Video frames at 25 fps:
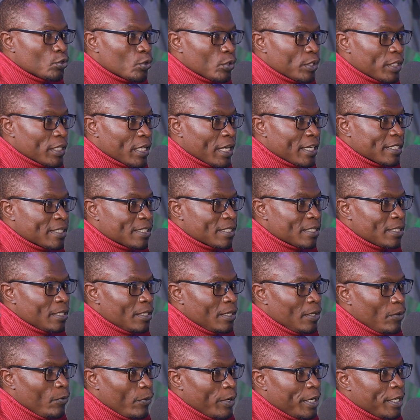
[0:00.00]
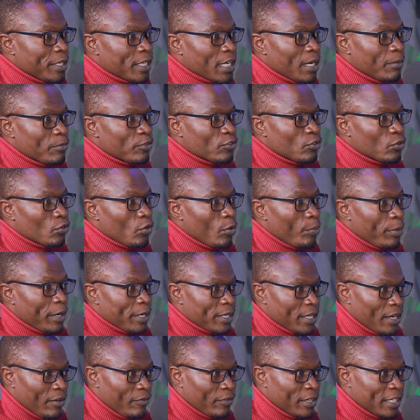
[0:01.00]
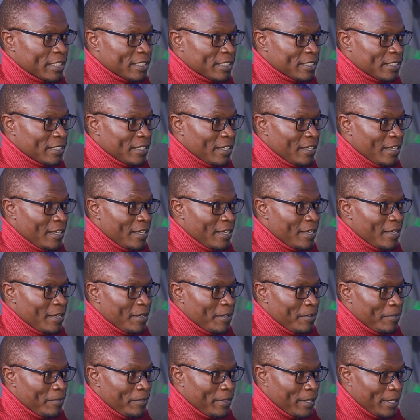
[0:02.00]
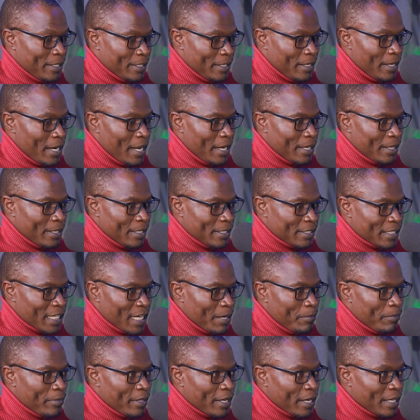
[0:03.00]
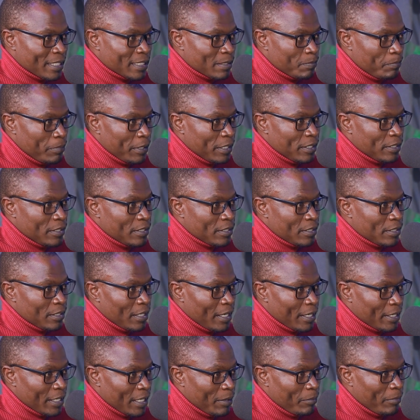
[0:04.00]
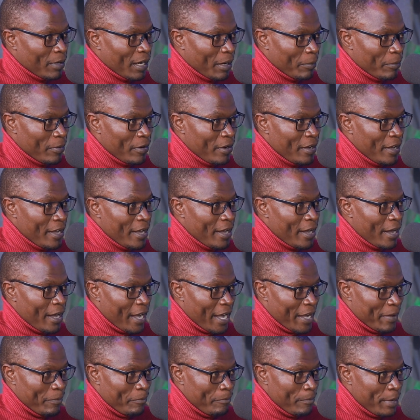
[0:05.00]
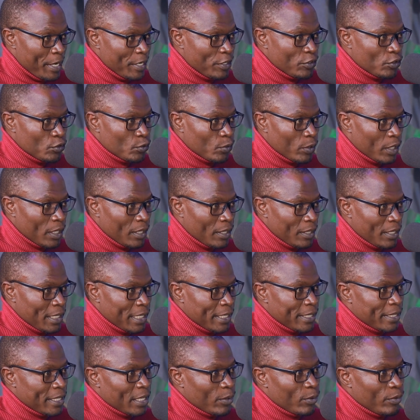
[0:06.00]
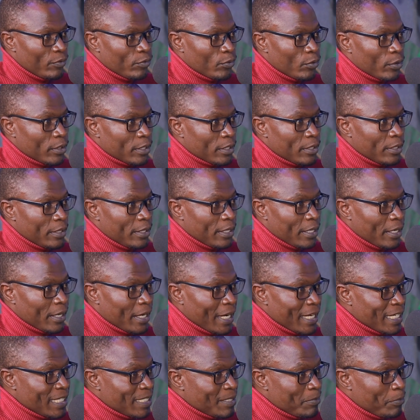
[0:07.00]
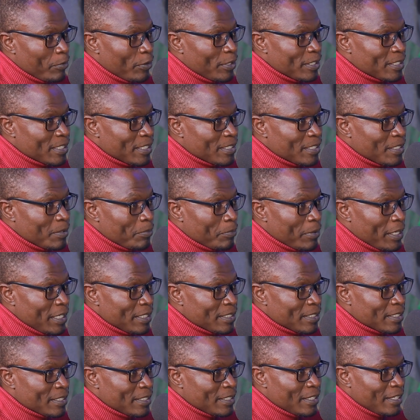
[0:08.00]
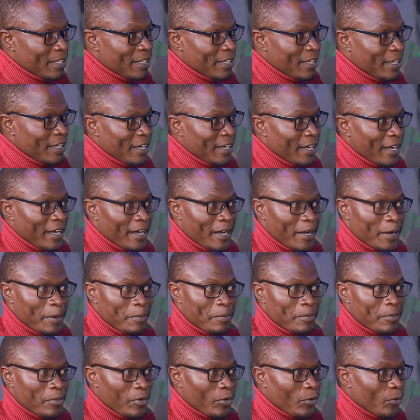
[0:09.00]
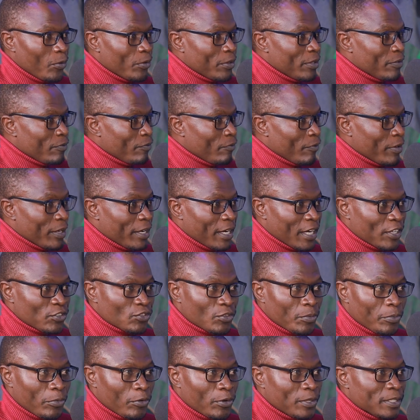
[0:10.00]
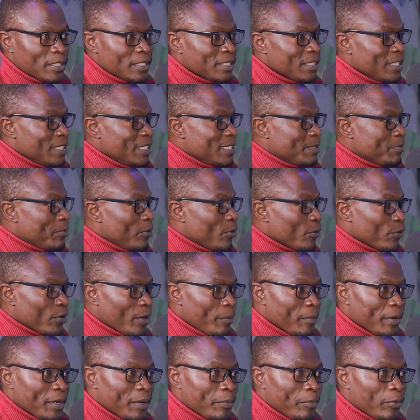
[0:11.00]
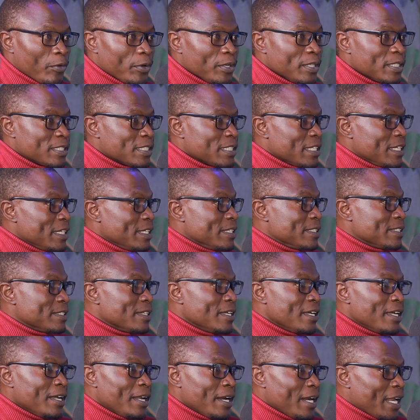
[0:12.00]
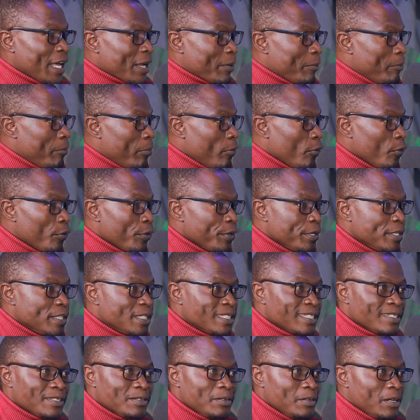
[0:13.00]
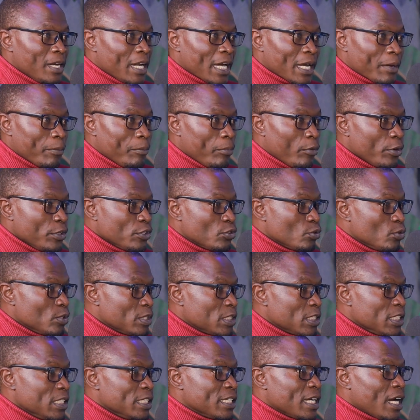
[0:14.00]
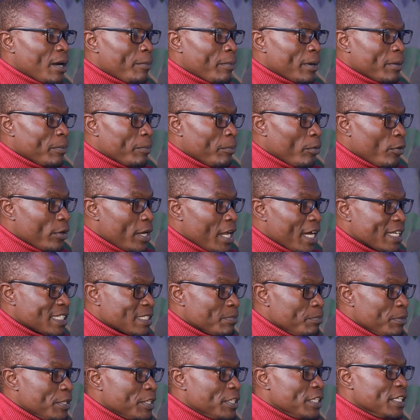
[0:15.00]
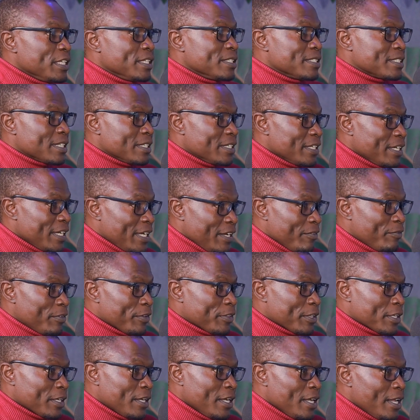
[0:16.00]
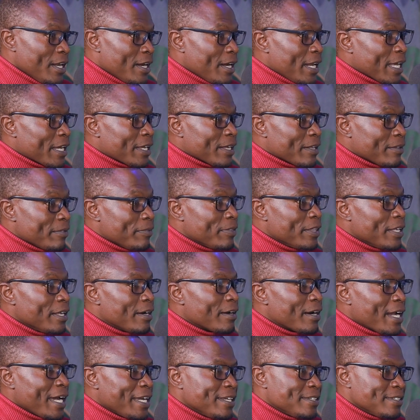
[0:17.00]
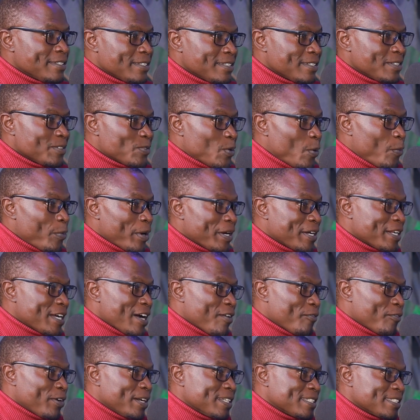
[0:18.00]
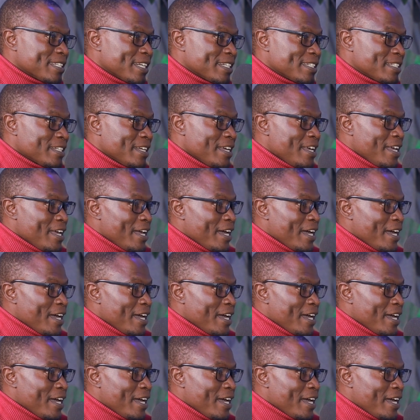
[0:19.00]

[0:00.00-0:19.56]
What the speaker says: shortcuts when it comes to corporate governance. The time that I spent at mHub, I made sure that we've got the right policies in place, all the financial policies, procurement policies, like boards, like board should sit up and board has meetings and everything, like the right corporate governance that